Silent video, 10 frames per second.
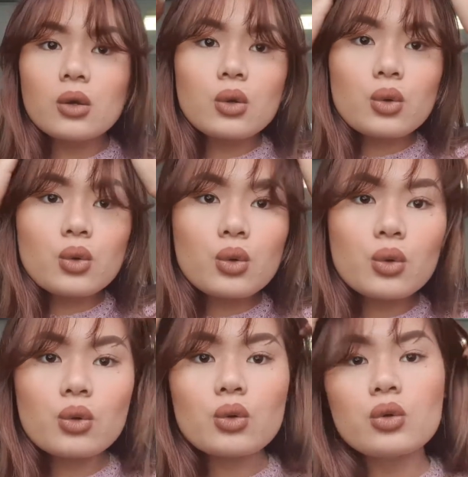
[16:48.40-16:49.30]

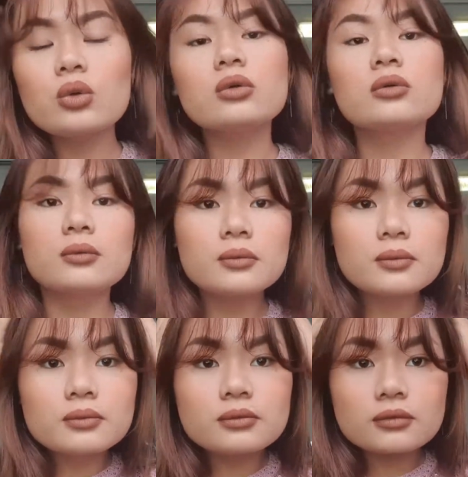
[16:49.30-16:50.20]
Ooh.
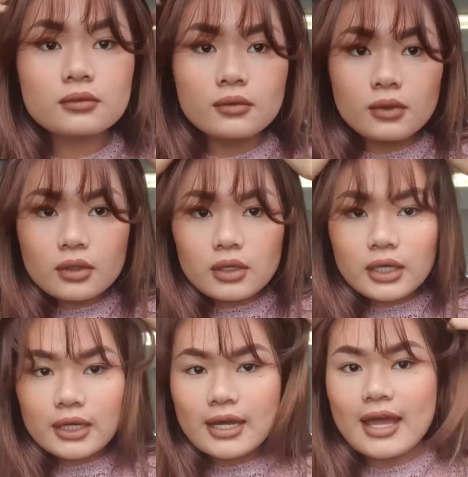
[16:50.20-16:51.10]

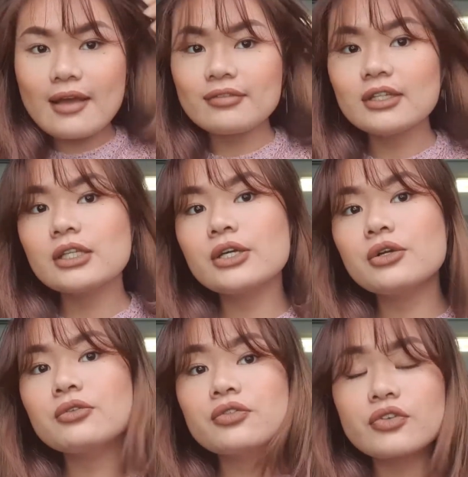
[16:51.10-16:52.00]
And I have a
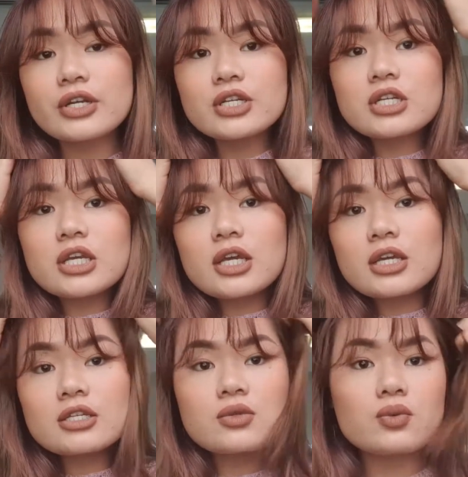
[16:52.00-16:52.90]
little fringe here
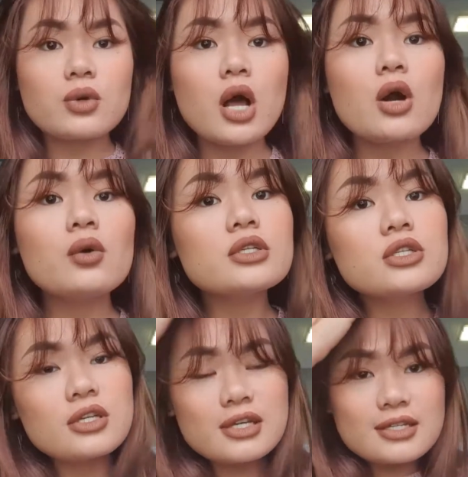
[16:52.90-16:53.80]
as well, as
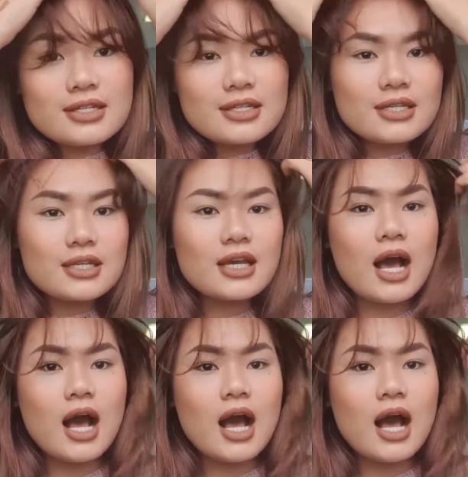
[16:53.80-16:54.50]
you can see.